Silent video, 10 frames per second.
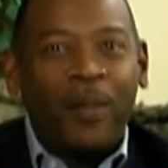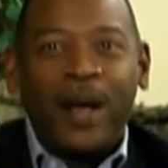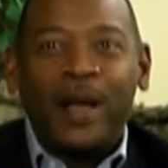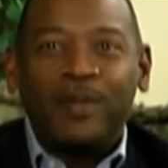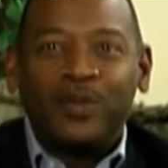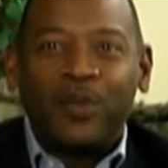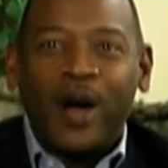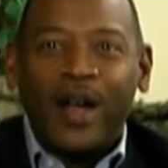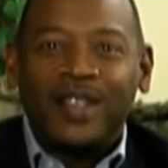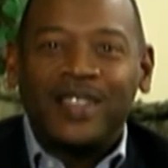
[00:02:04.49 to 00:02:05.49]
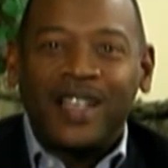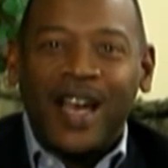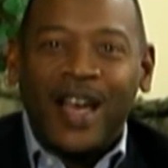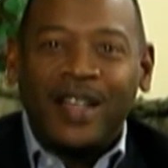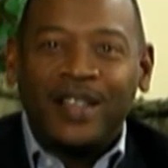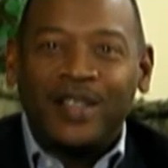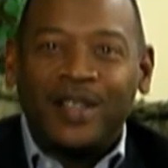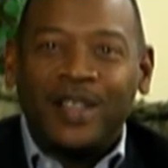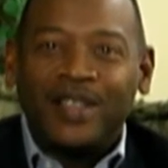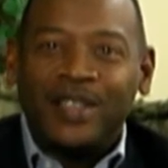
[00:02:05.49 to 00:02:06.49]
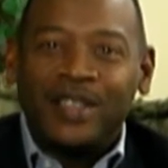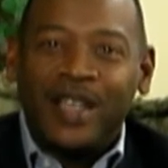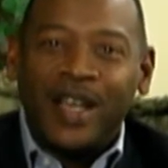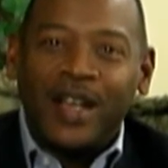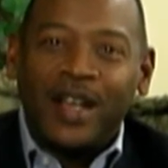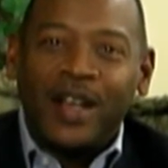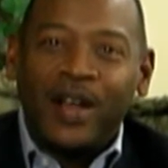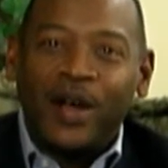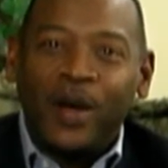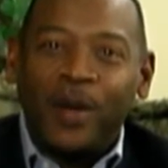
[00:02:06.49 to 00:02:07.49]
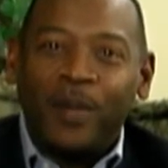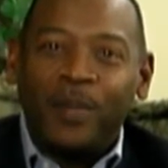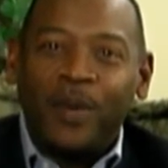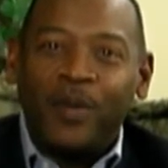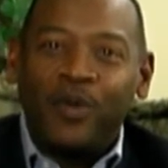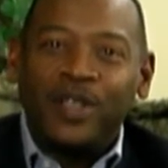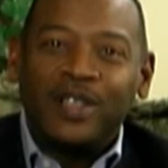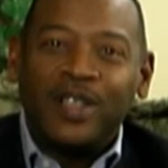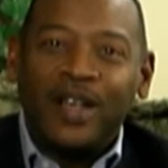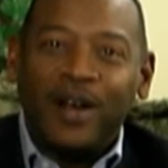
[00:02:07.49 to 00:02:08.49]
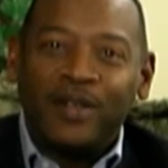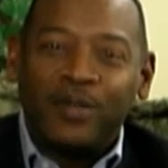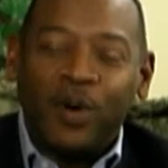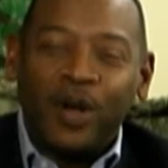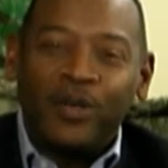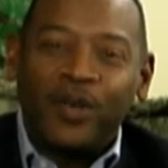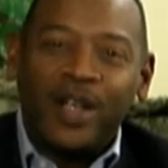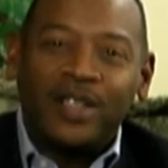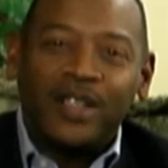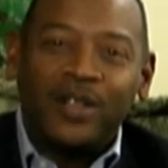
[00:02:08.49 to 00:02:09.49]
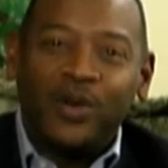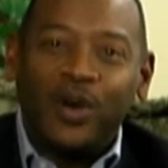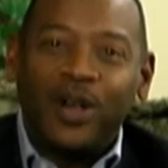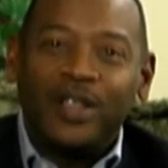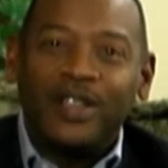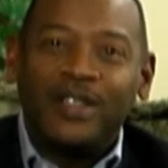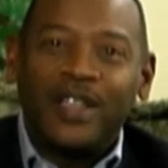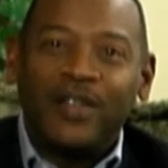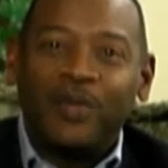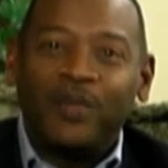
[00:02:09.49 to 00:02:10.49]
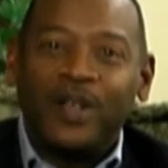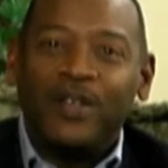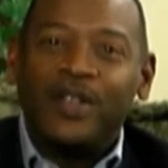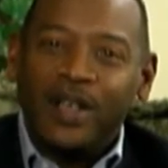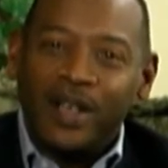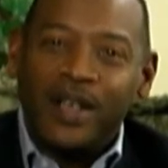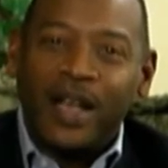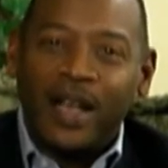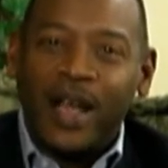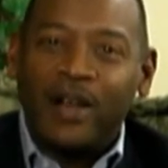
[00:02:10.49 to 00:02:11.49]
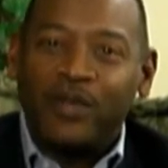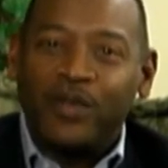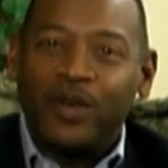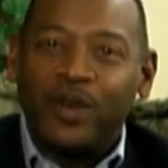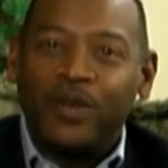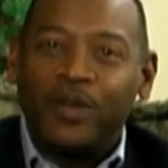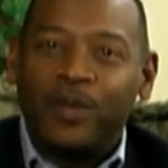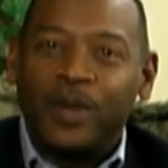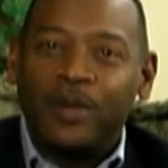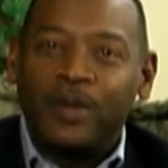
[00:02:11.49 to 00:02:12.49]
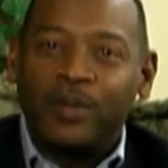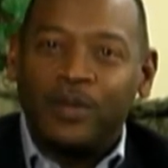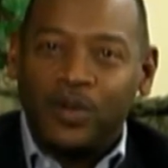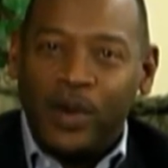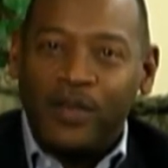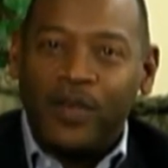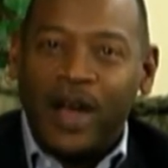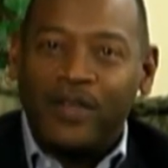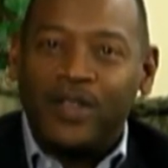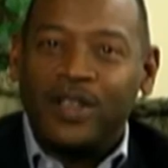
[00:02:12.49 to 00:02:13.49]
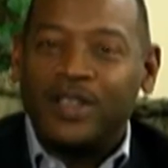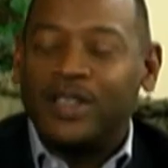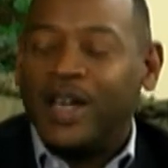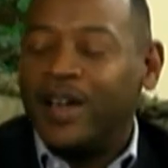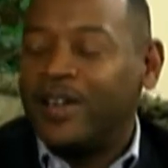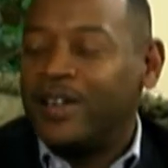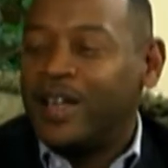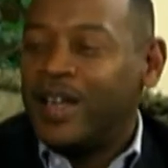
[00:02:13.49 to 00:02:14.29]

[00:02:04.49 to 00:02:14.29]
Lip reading: My name is Brian Scott, as she said, and originally I was born and raised in New Orleans. I've lived here in Atlanta for over 25 years now,